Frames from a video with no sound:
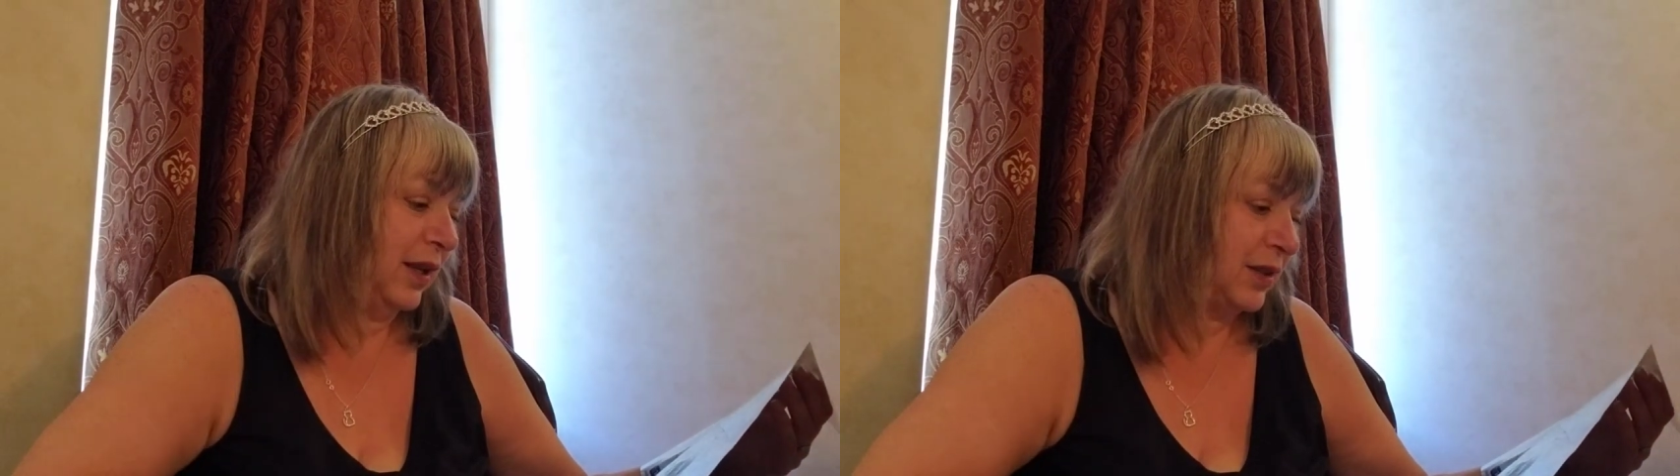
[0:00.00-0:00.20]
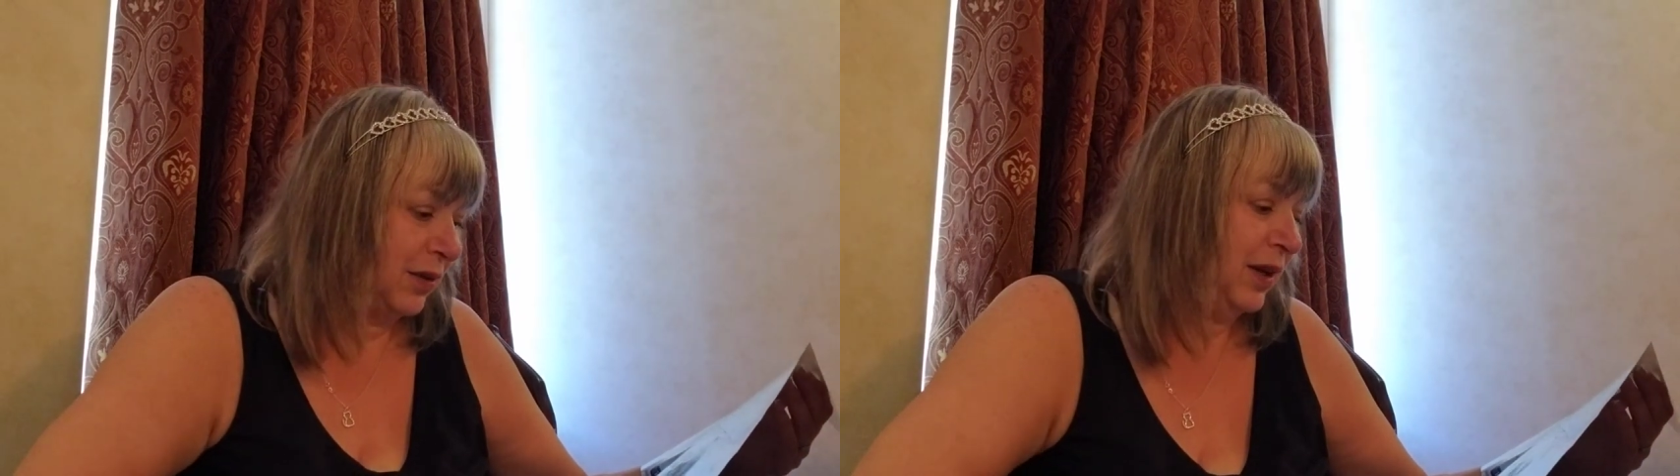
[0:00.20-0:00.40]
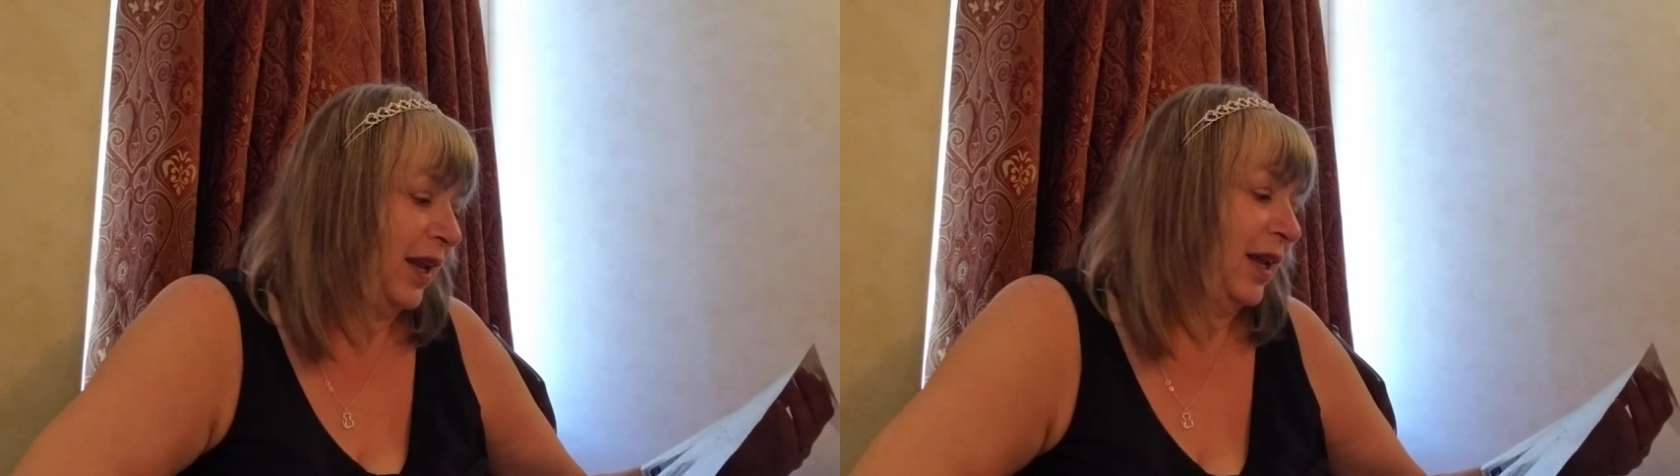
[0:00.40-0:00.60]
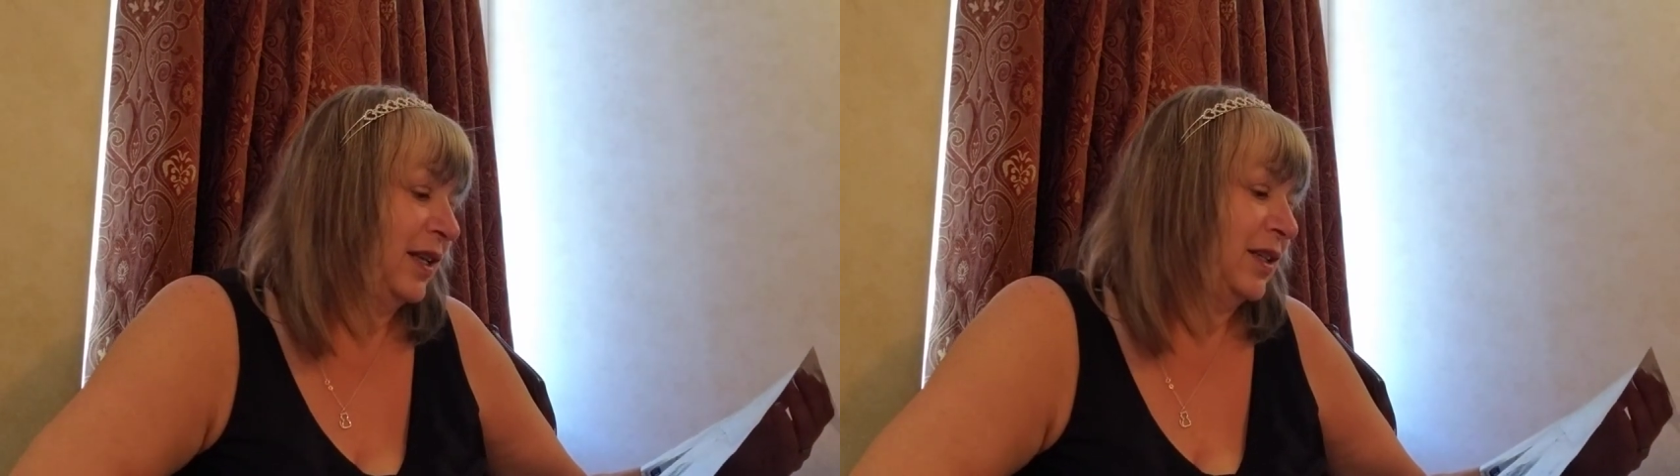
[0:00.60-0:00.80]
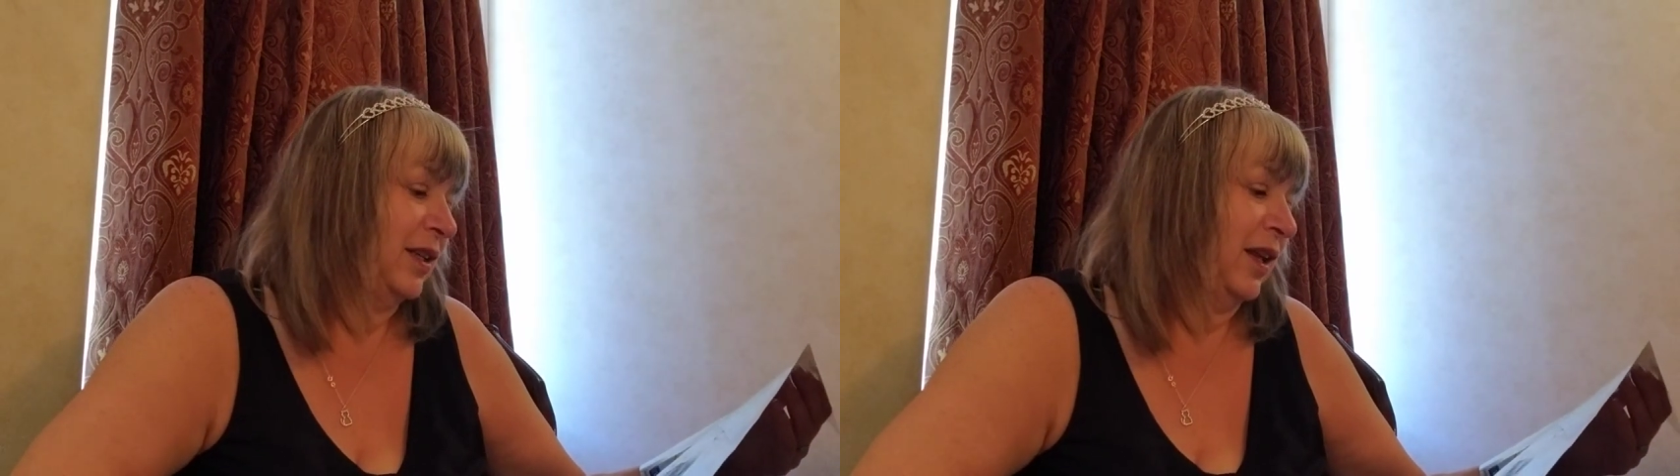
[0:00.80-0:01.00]

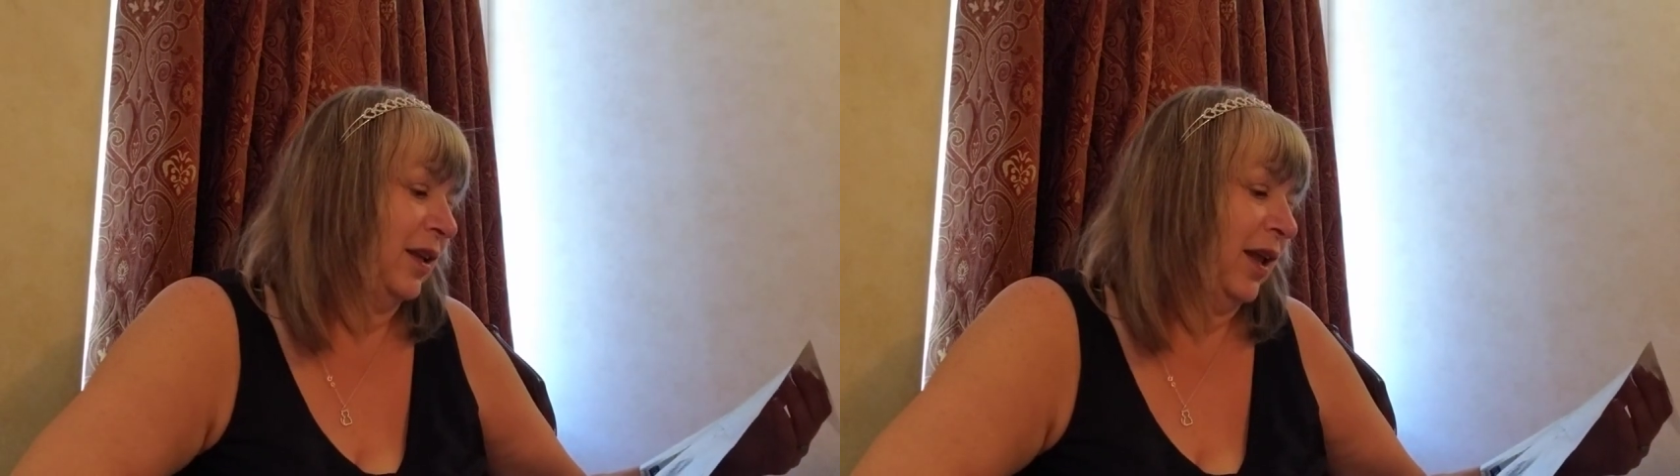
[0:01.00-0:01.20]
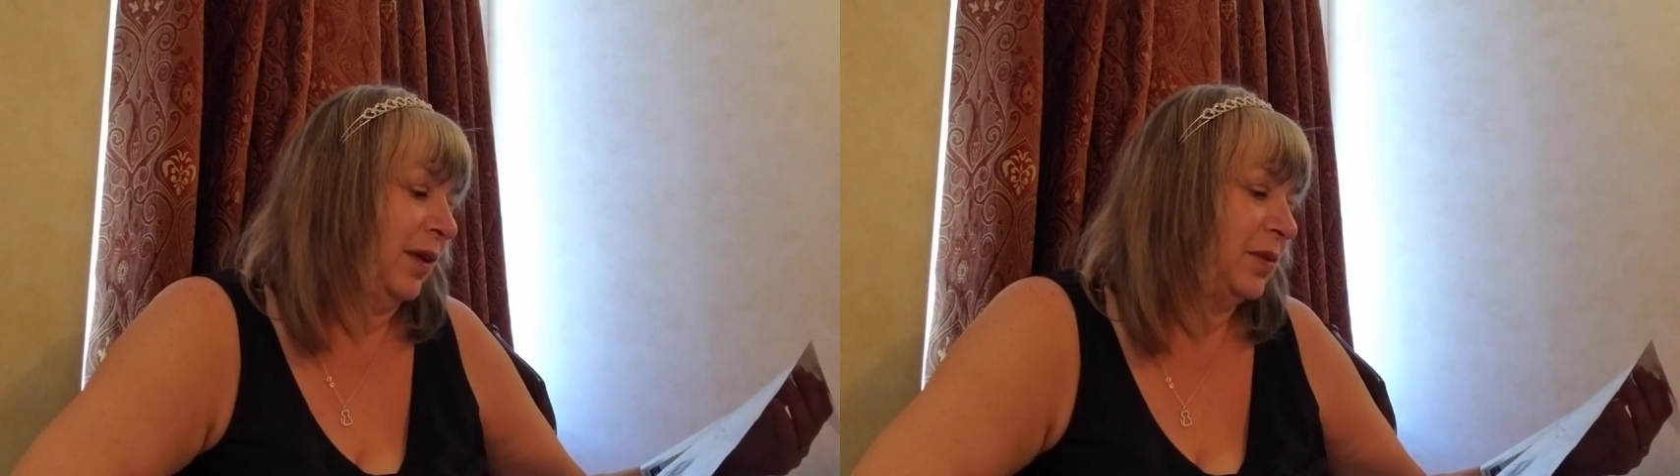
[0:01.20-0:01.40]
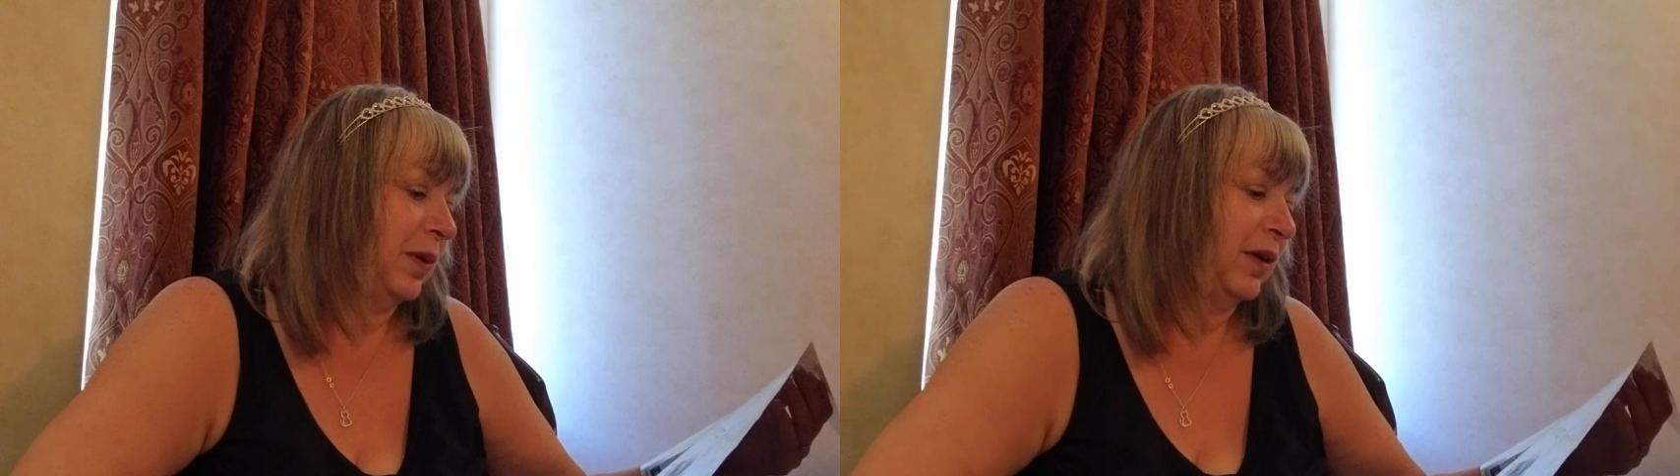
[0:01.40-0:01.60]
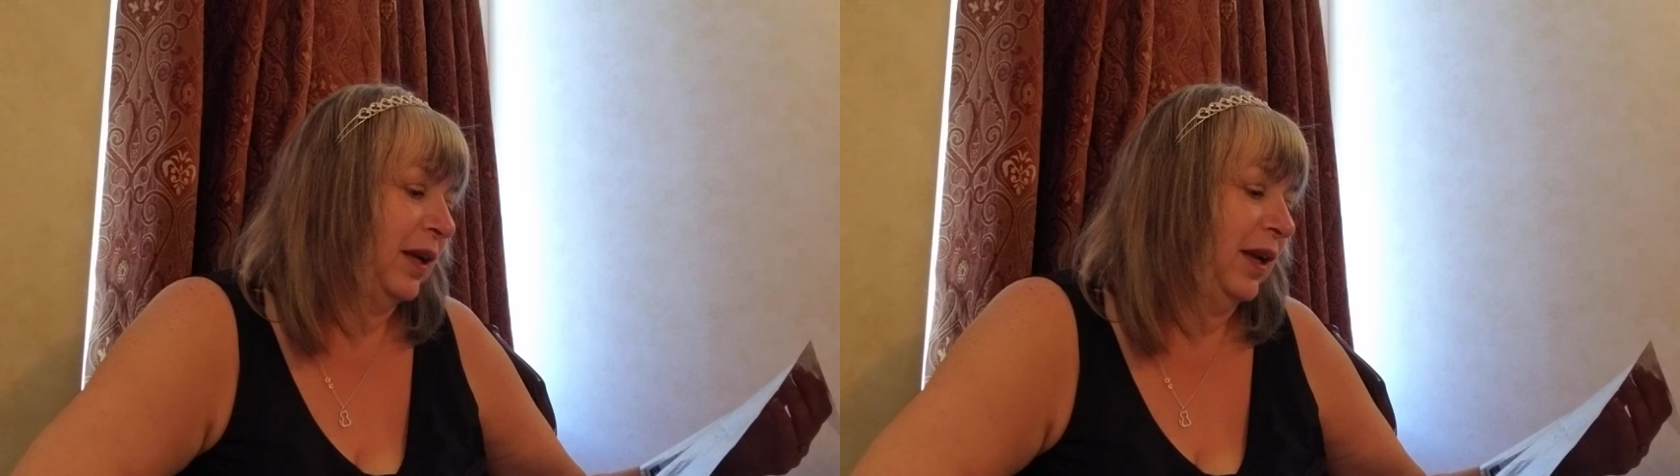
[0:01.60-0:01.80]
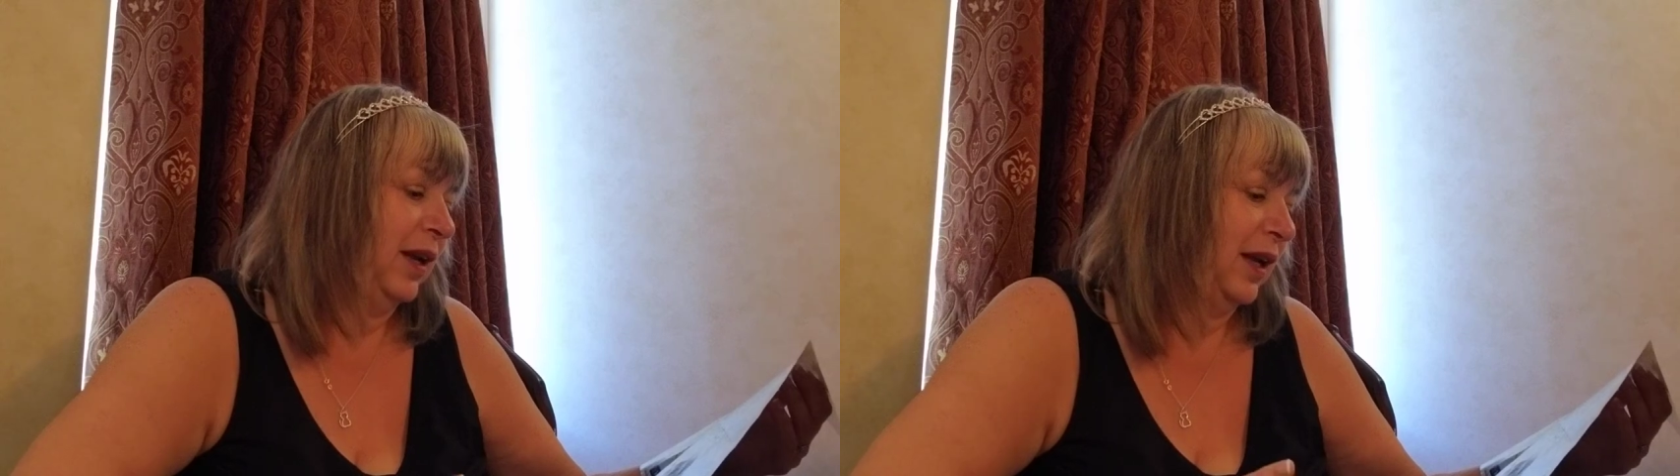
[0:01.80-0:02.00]
Stonehenge and Amesbury